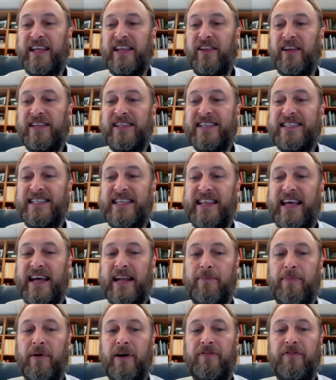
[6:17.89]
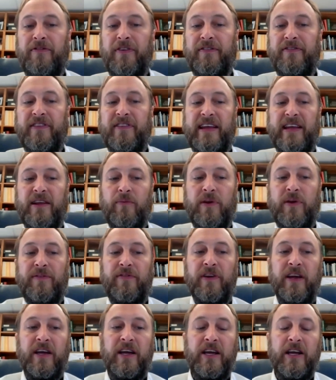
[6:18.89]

They like to see that above 50, and we've